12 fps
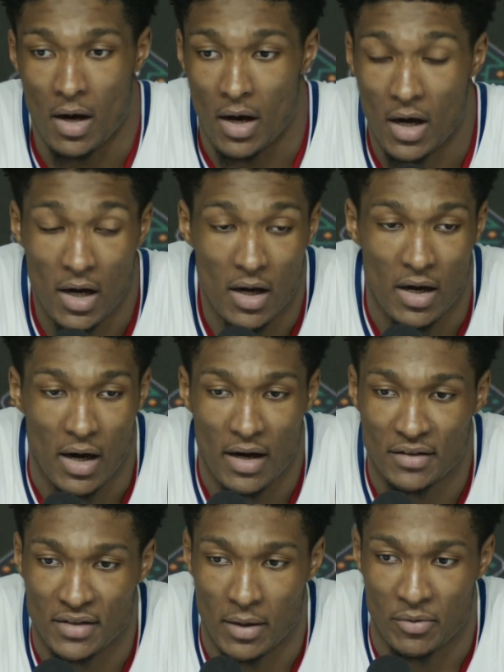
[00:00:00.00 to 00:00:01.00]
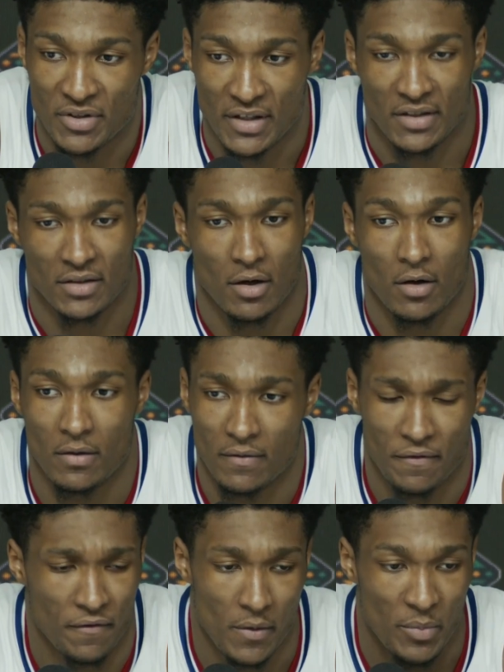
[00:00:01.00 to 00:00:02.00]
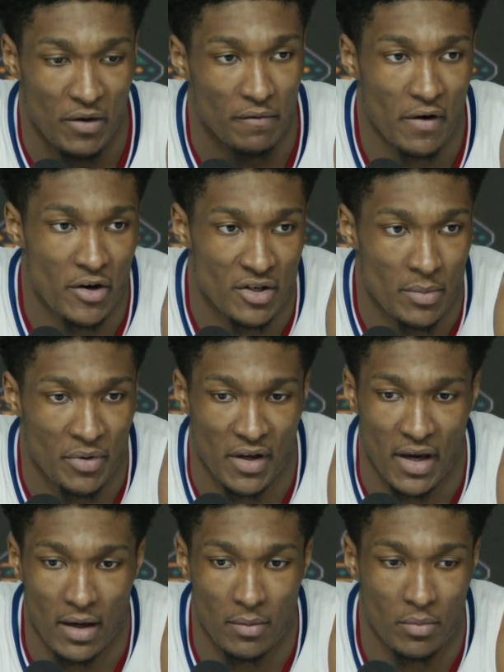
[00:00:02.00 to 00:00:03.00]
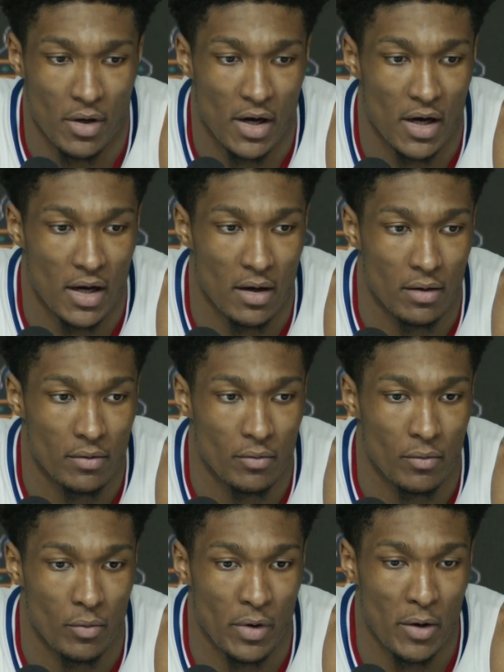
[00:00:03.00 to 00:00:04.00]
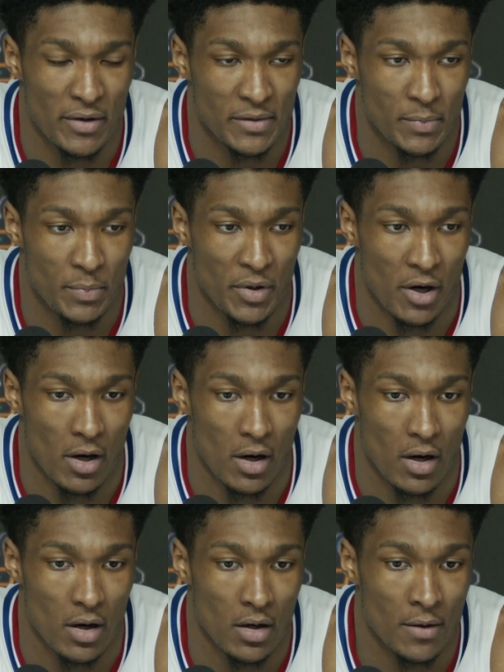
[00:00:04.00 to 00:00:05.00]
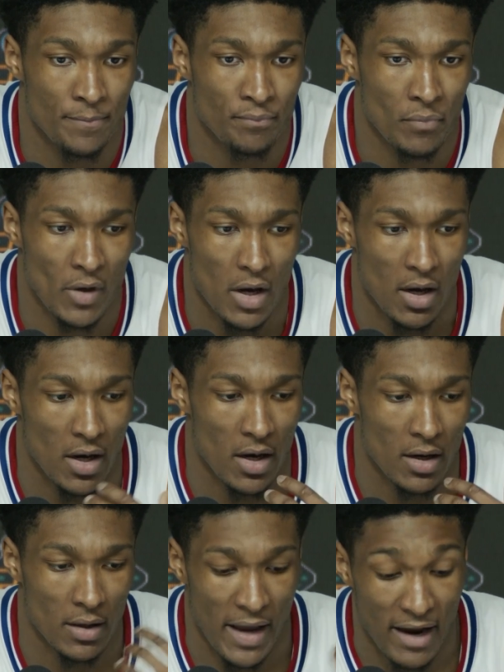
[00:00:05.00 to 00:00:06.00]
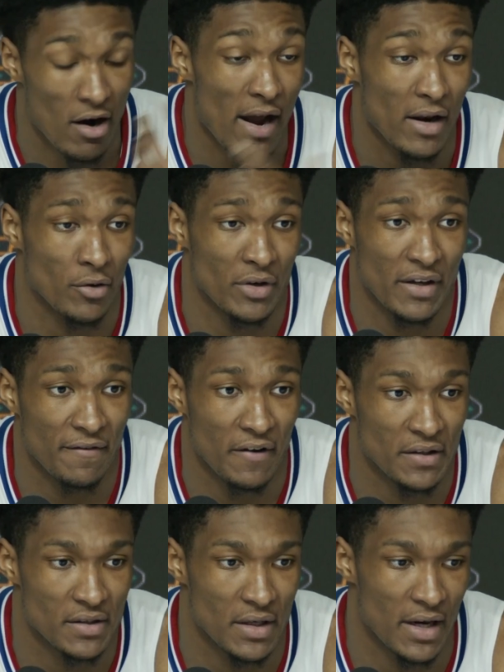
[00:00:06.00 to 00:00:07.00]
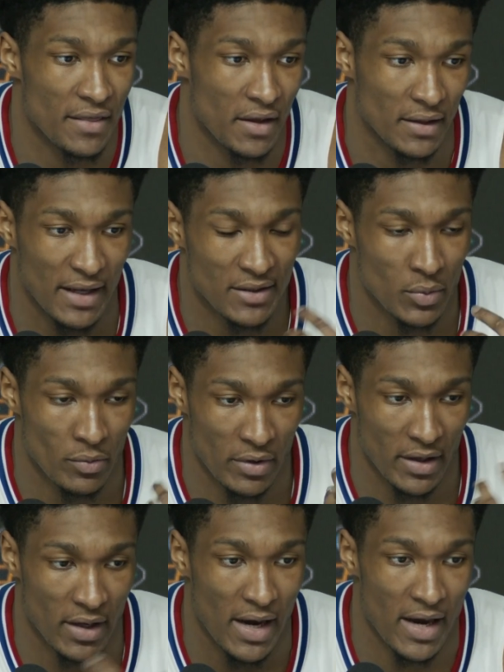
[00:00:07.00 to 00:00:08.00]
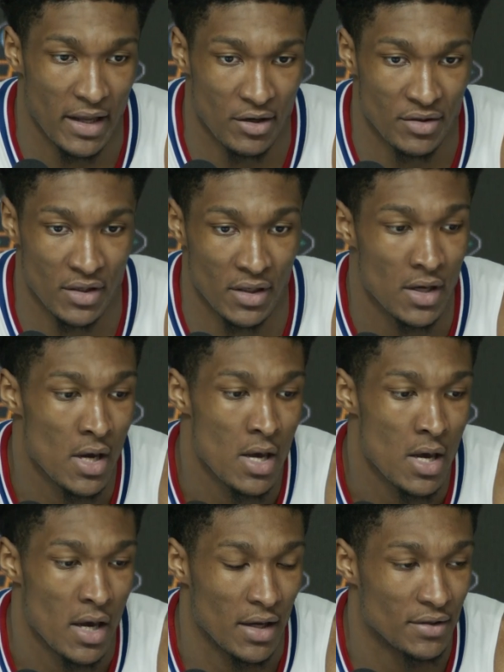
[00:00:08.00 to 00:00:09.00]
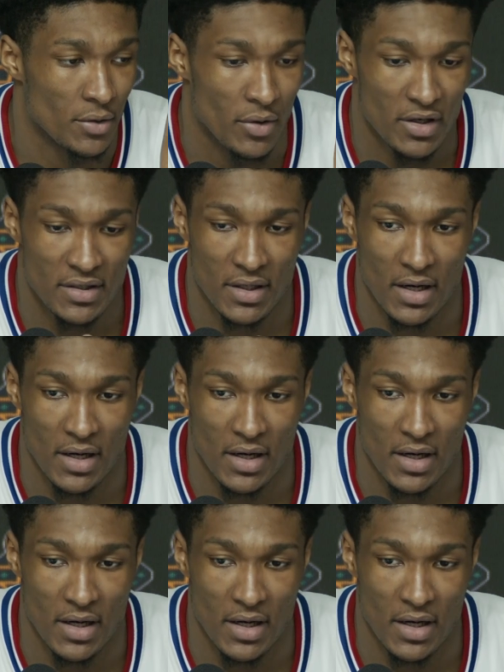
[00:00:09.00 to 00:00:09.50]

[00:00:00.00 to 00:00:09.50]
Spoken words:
Honestly, I want to say start from the very jump of the game. We always put our hang our hat on defense, and I think that's what really got energy into us.